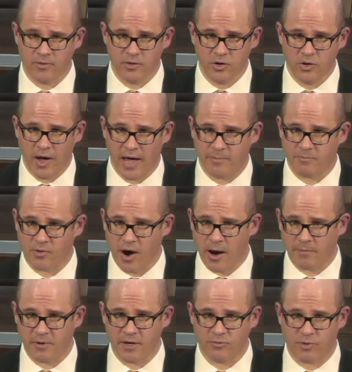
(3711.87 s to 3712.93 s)
you had
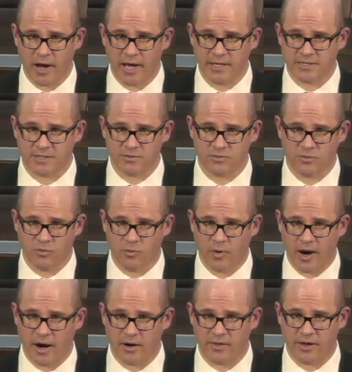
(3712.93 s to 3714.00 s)
property rights
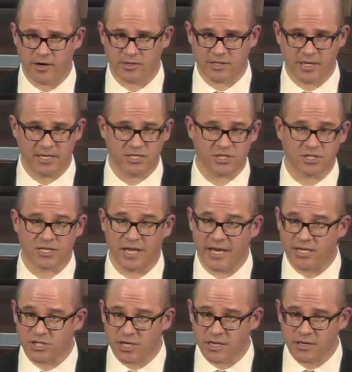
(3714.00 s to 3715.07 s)
where there's
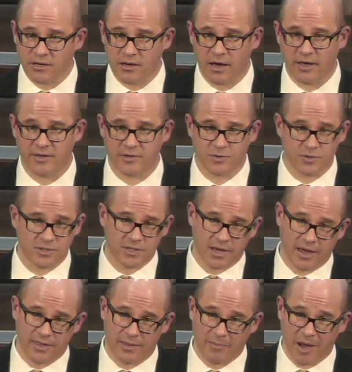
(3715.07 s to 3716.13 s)
legislation. This was
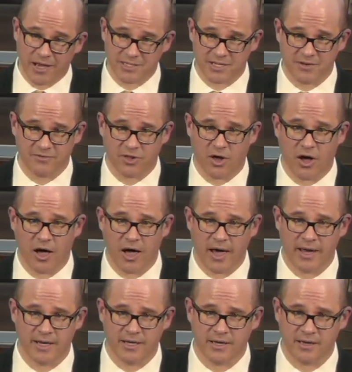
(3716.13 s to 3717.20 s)
the positive law
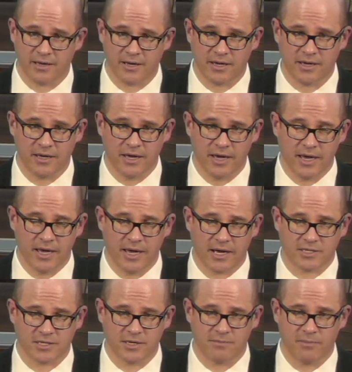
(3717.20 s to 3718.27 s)
idea, and he
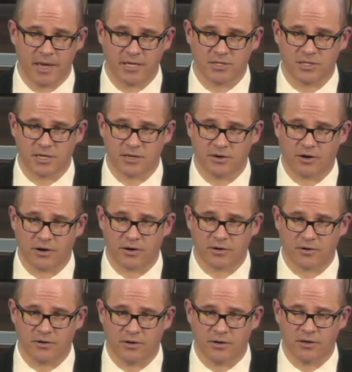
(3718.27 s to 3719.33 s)
actually mentioned an
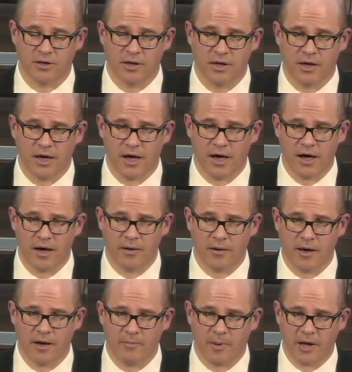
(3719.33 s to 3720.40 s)
article
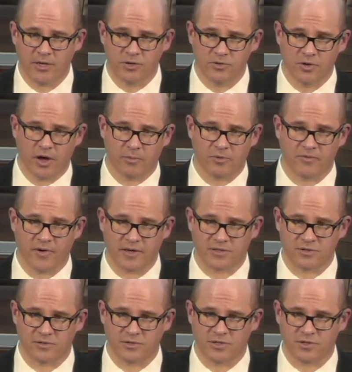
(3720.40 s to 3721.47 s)
by two law
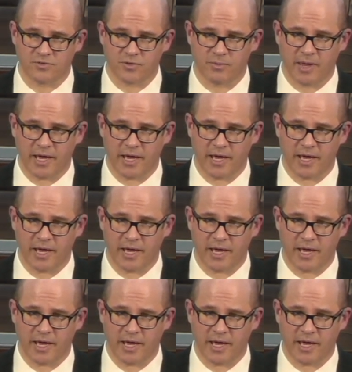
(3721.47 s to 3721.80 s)
professors just from